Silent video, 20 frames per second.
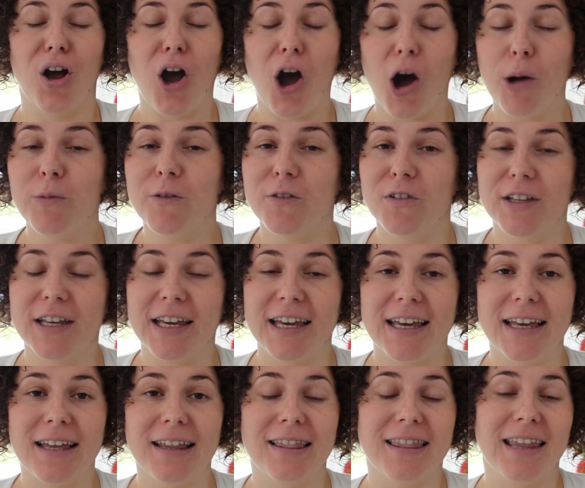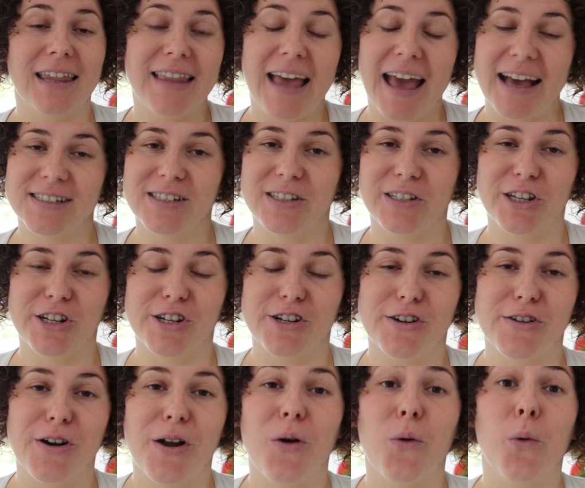Hopefully the next
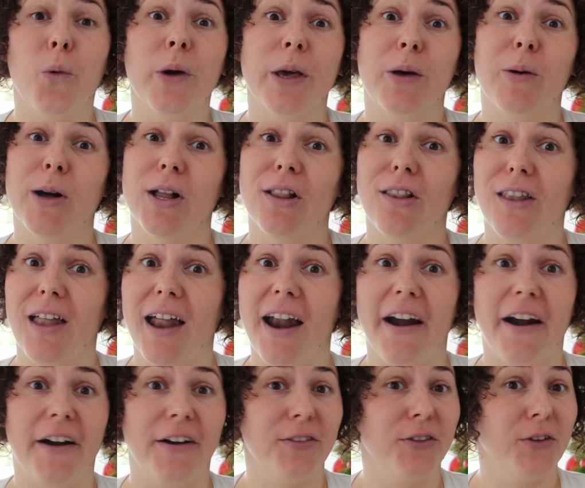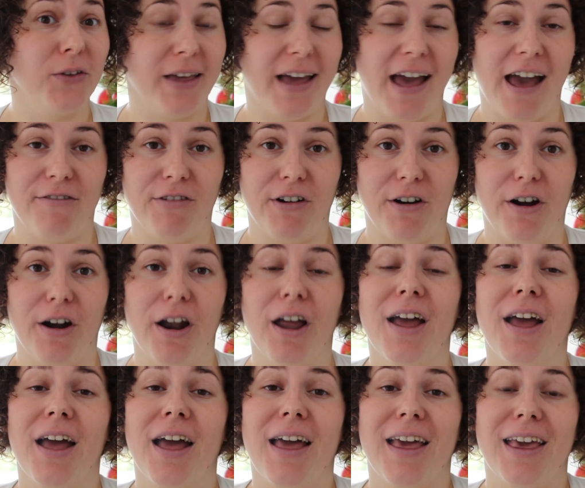year we will learn together
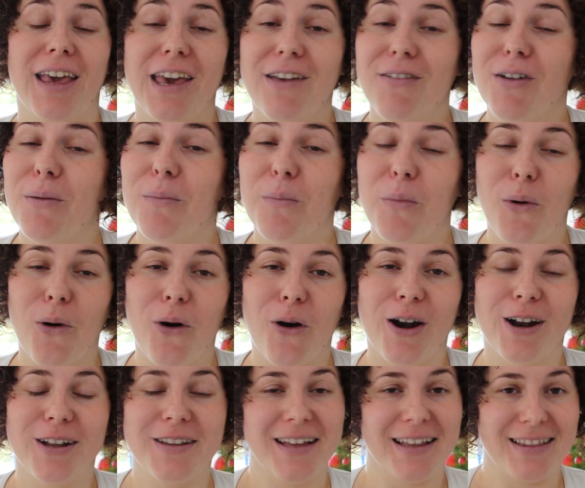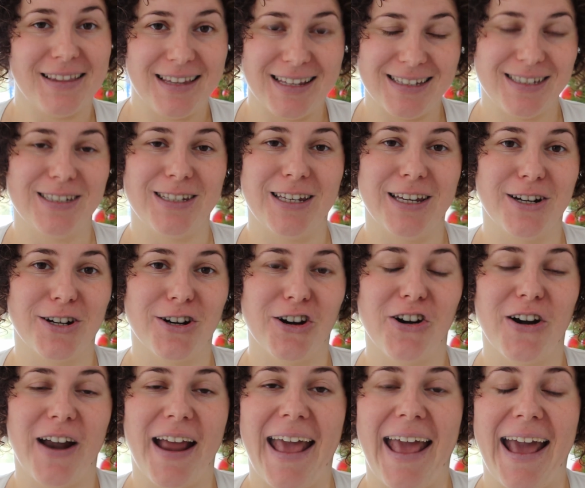even more than this
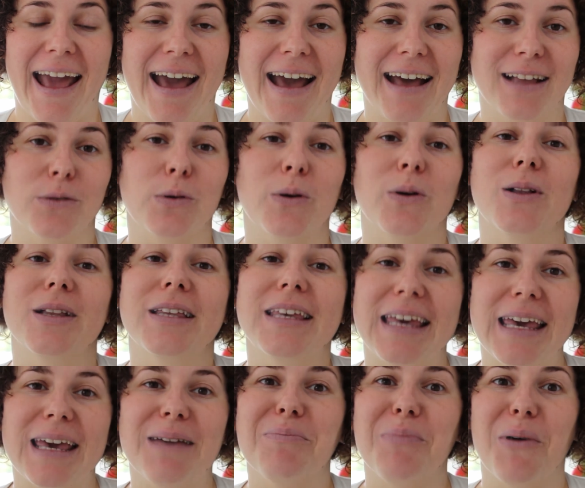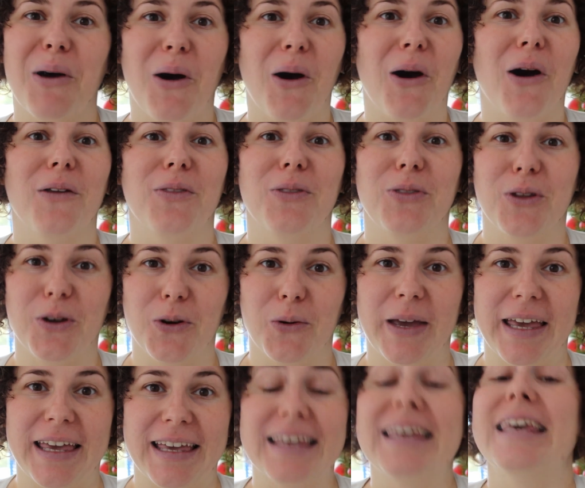year, and we will keep on
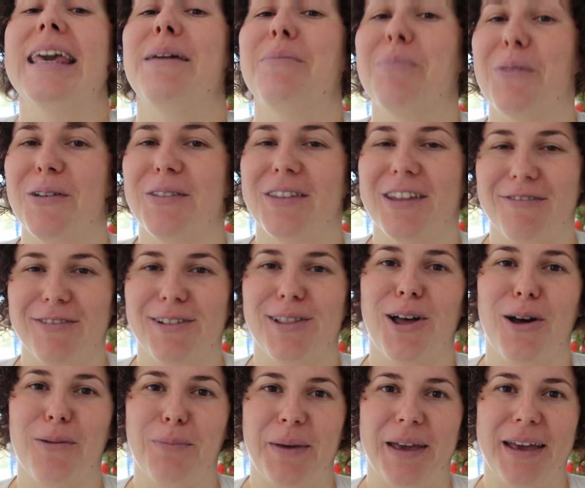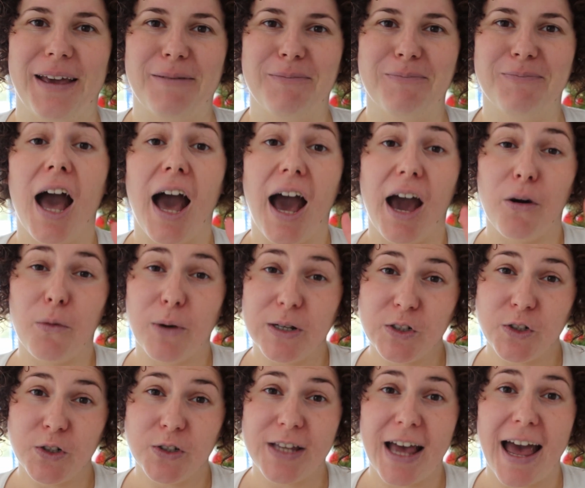doing, keep on developing. I
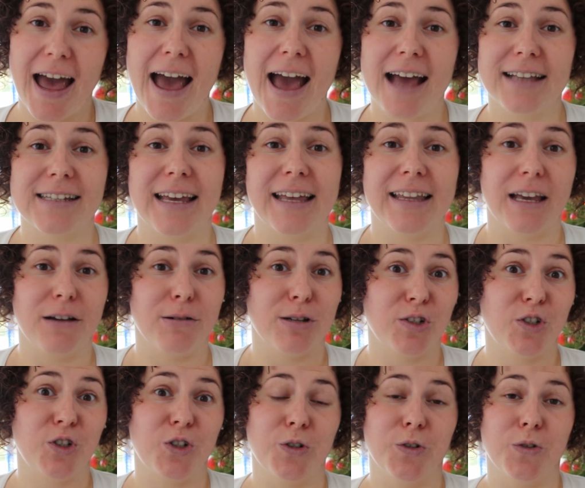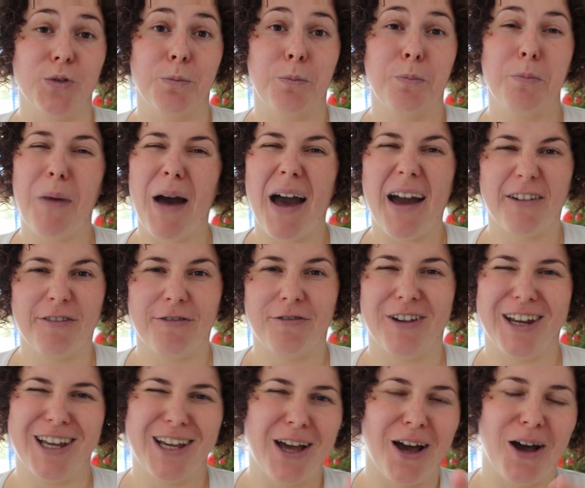wish you that, and I wish you
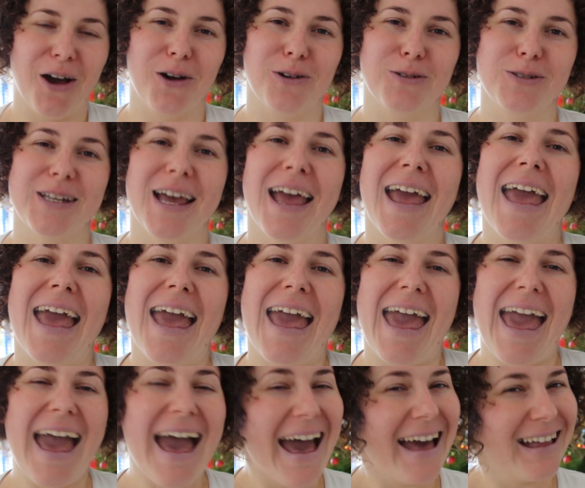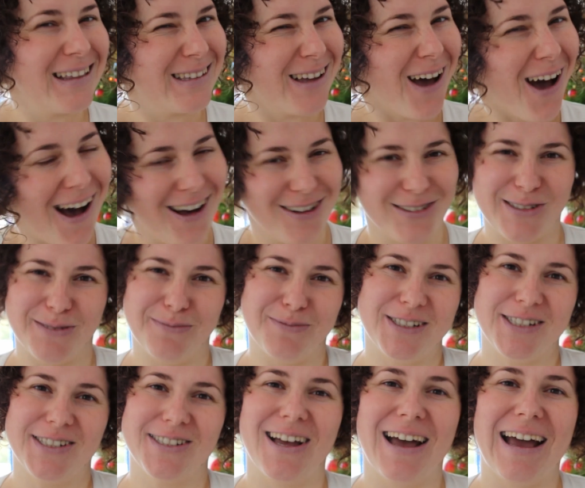bug-free code and awesome
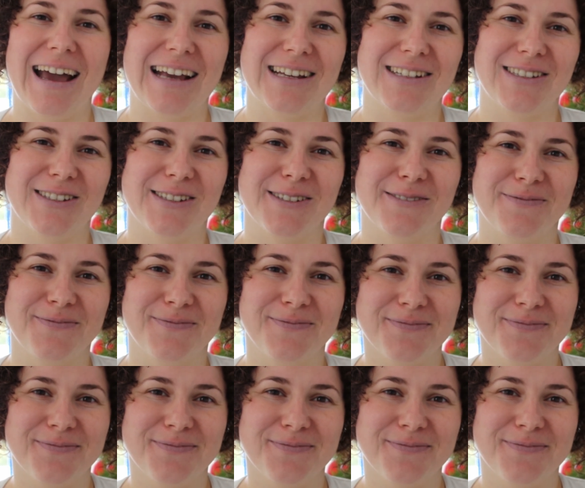designs.